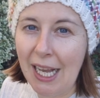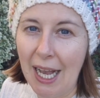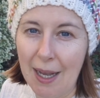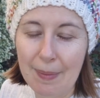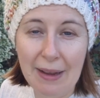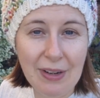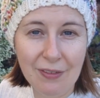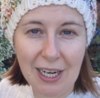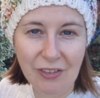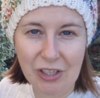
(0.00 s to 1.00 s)
I've
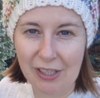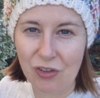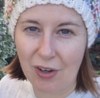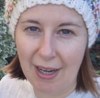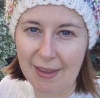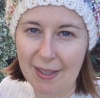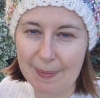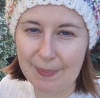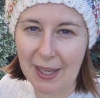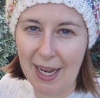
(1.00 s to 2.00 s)
never actually dried them.